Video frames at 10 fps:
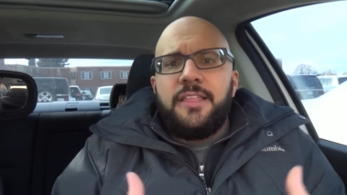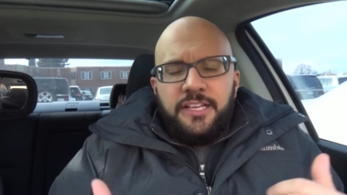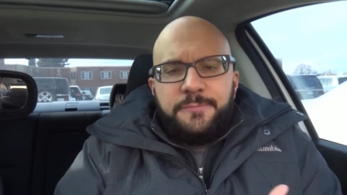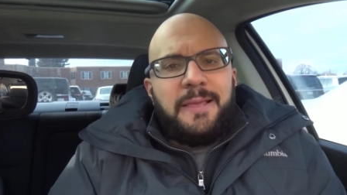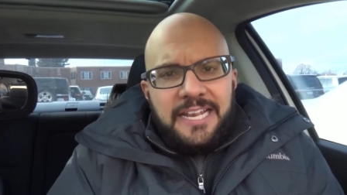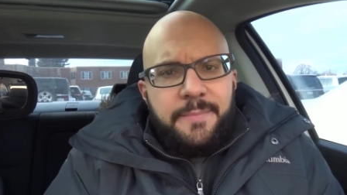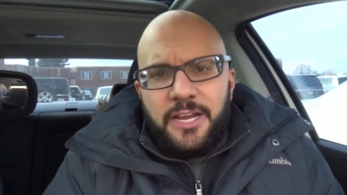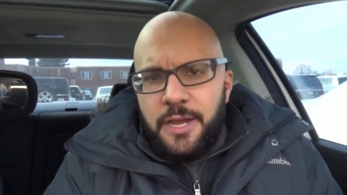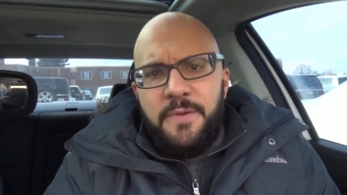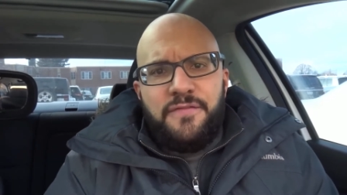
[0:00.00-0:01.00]
the speed limit
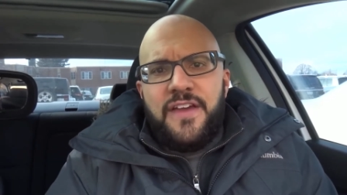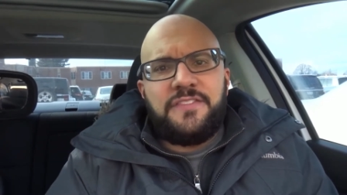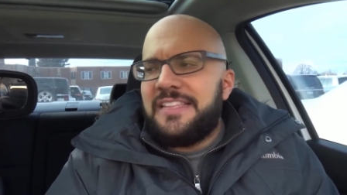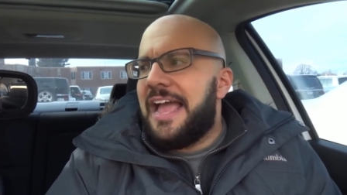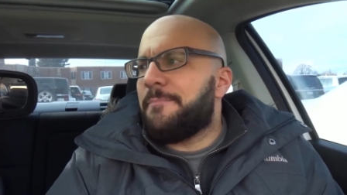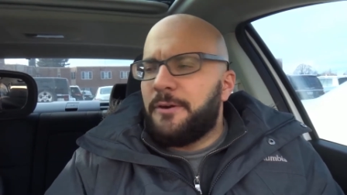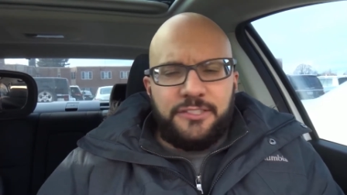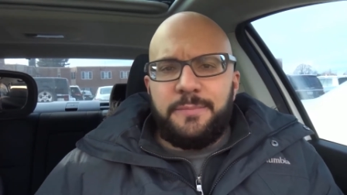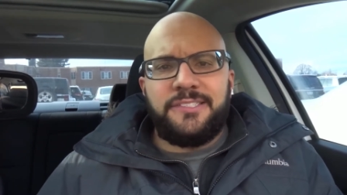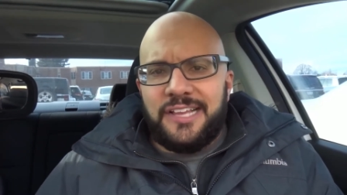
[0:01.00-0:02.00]
could be 50, that
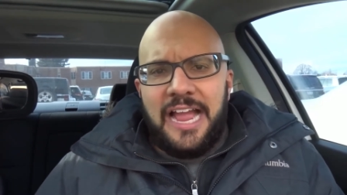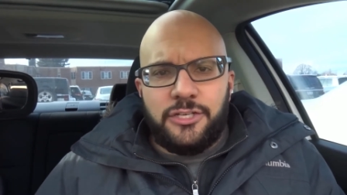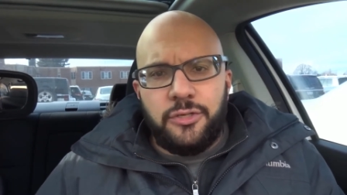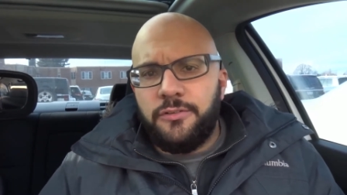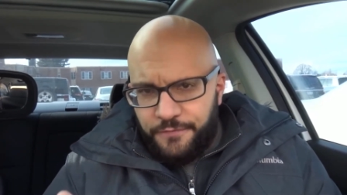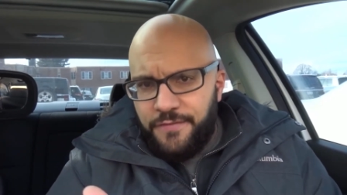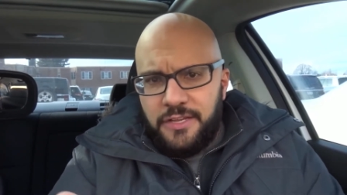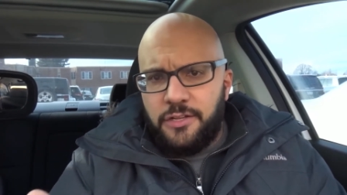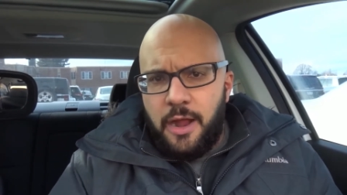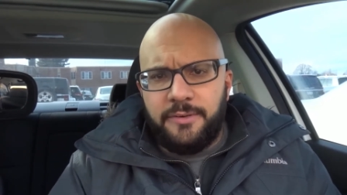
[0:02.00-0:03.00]
person beside you, 50
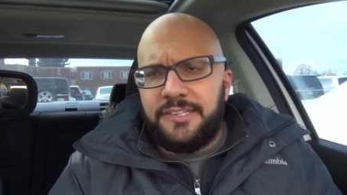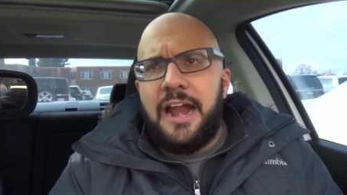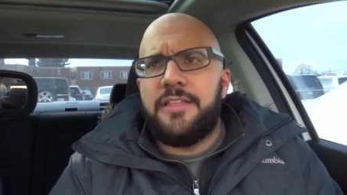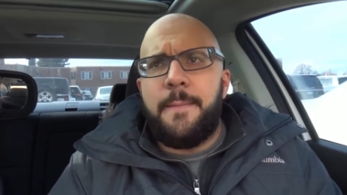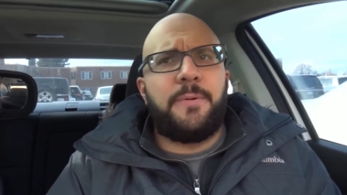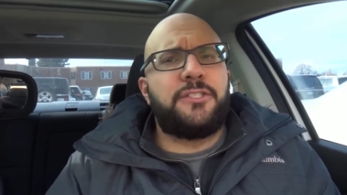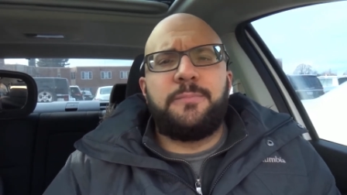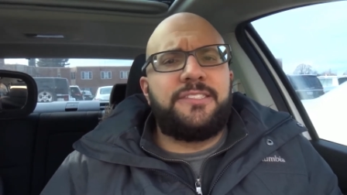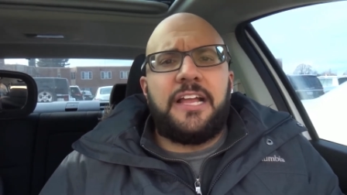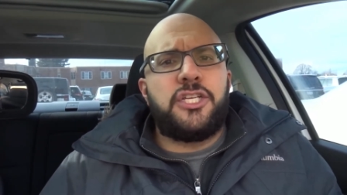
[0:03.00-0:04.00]
kilometers an hour, that person
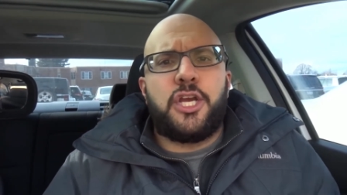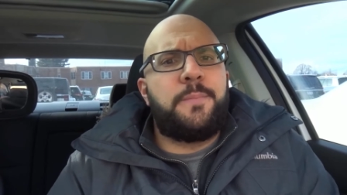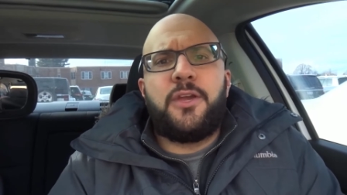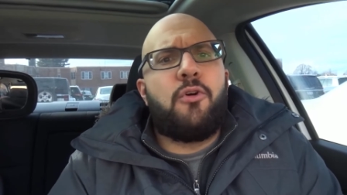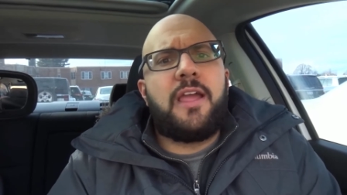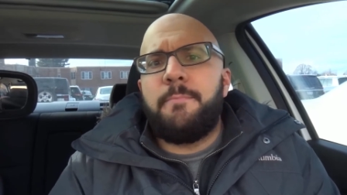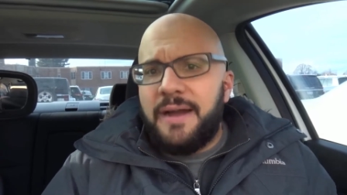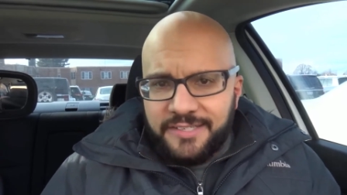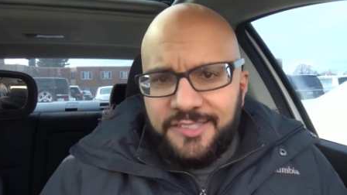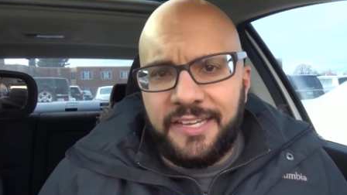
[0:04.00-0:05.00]
beside you could be going
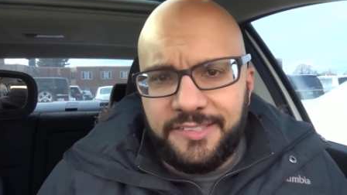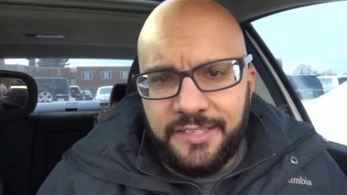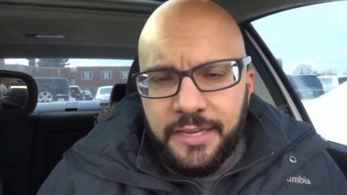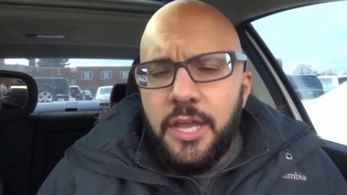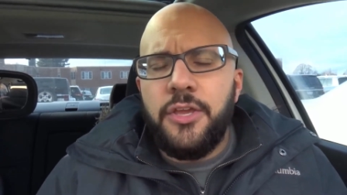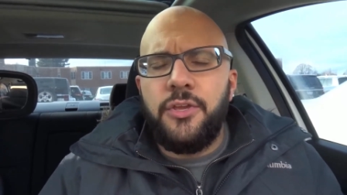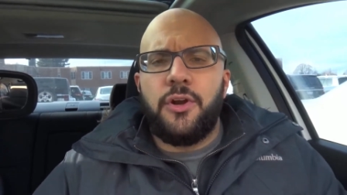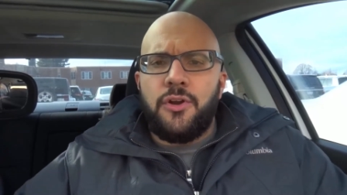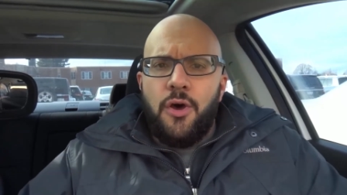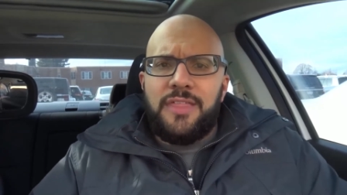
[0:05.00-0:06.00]
160. You
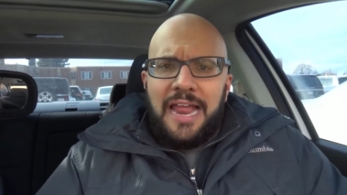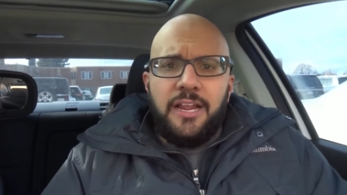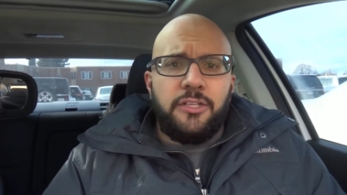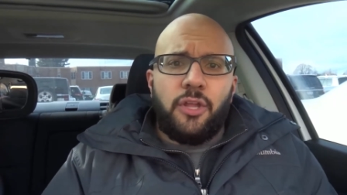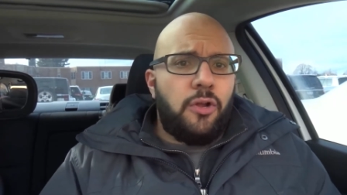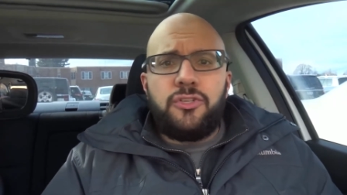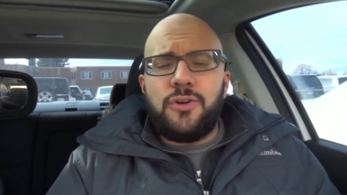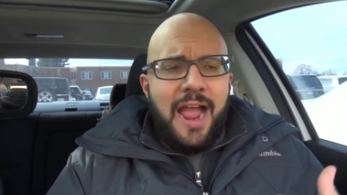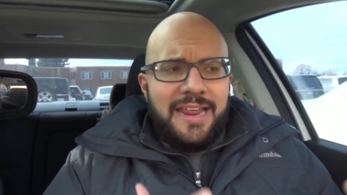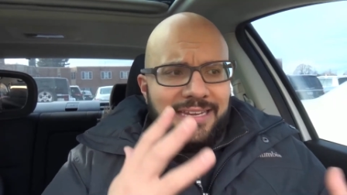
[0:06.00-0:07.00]
don't know that. Don't
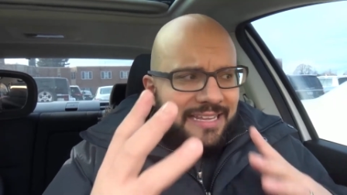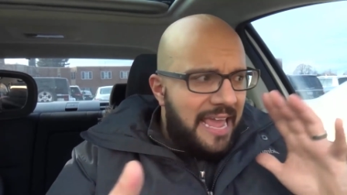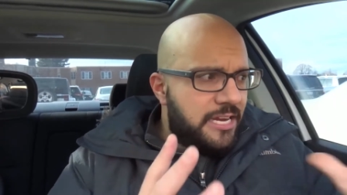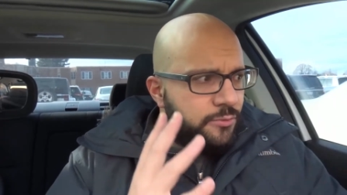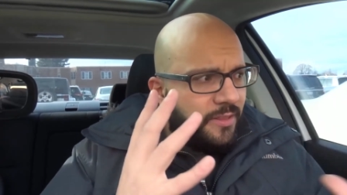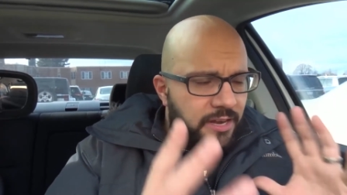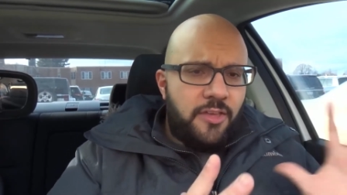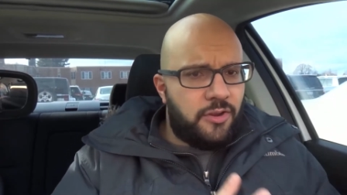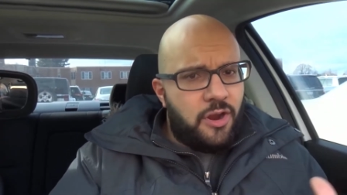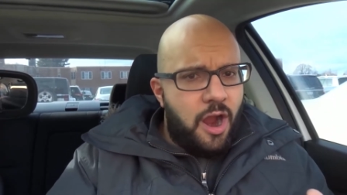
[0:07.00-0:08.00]
try and gauge with
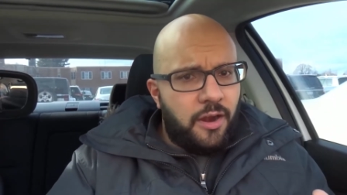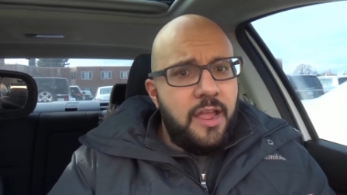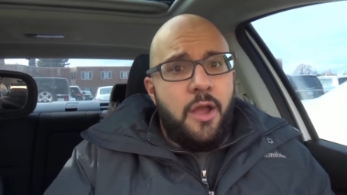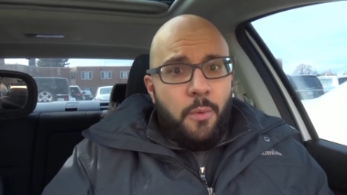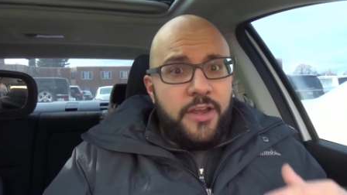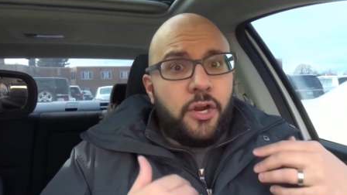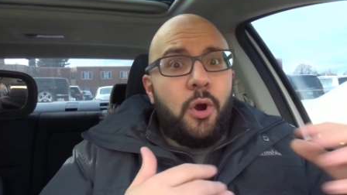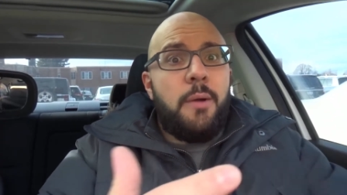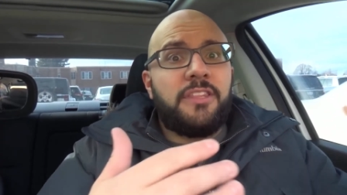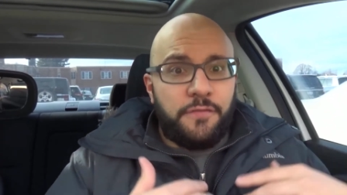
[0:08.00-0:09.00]
another car. When you're
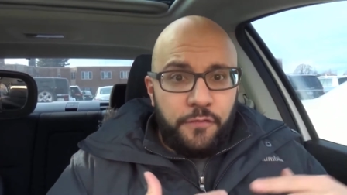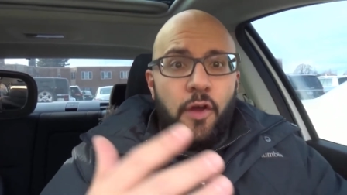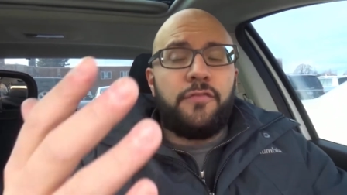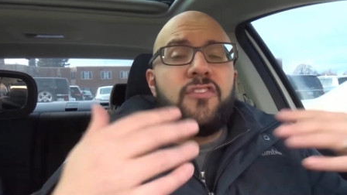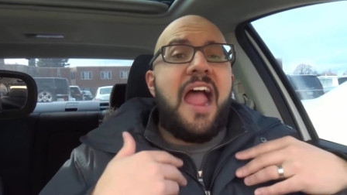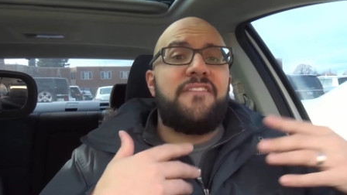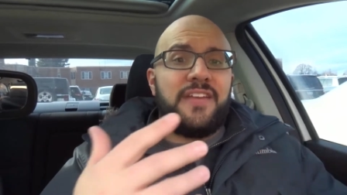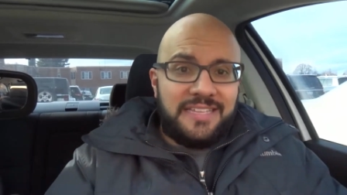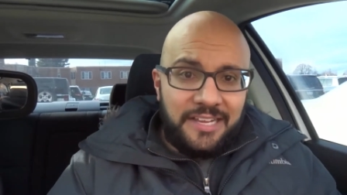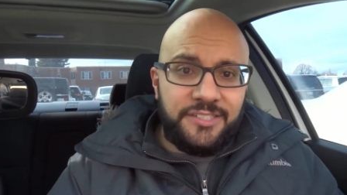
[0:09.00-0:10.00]
going with the flow of
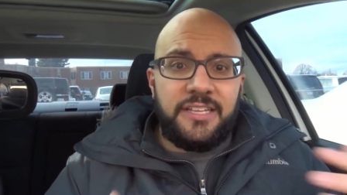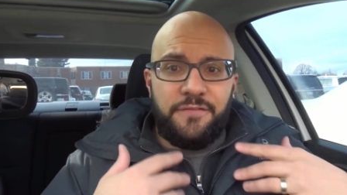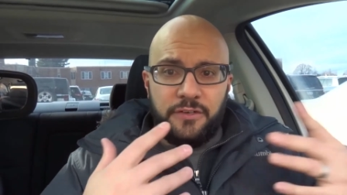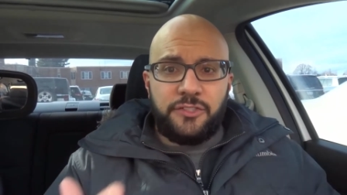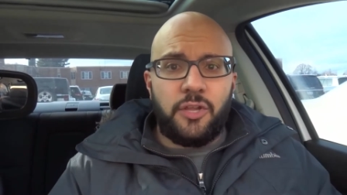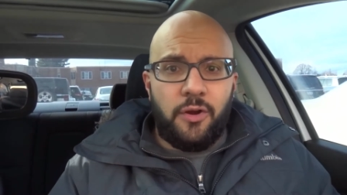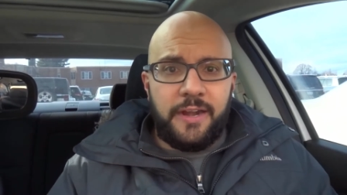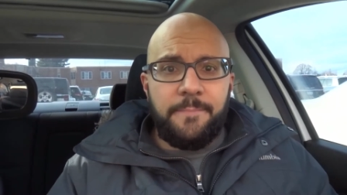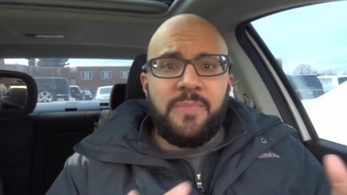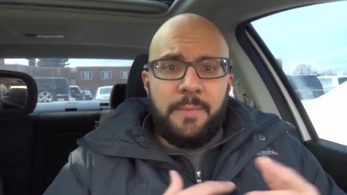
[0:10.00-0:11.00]
traffic, that's a different
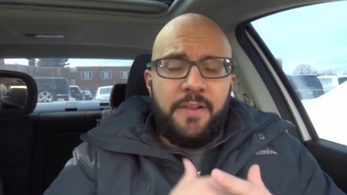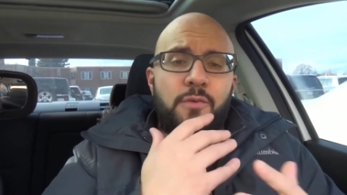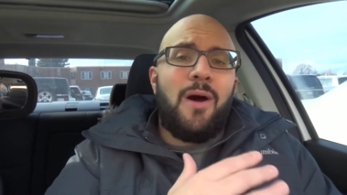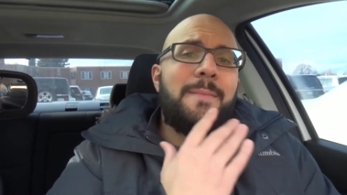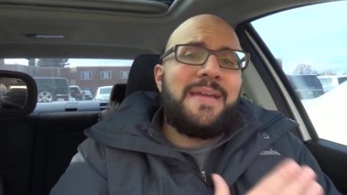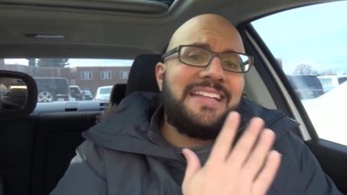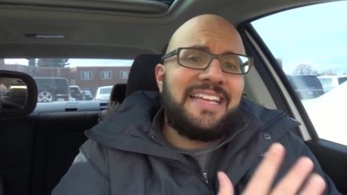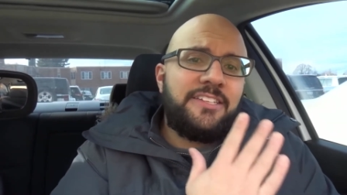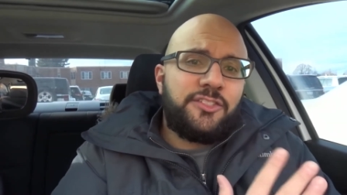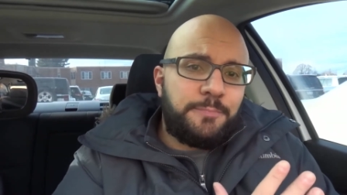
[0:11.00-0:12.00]
story. But if you want to
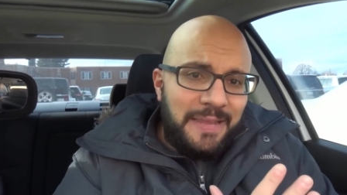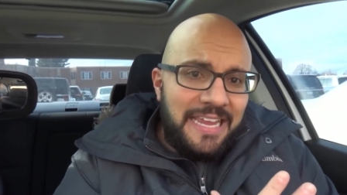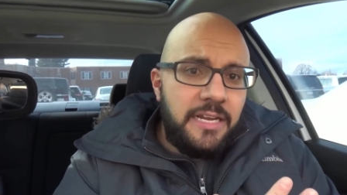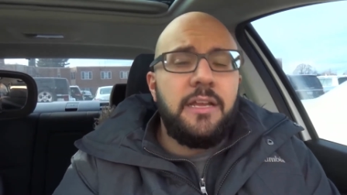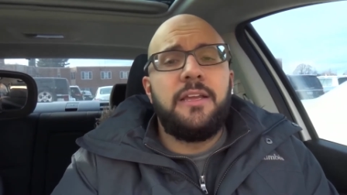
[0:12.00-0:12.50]
maintain speed,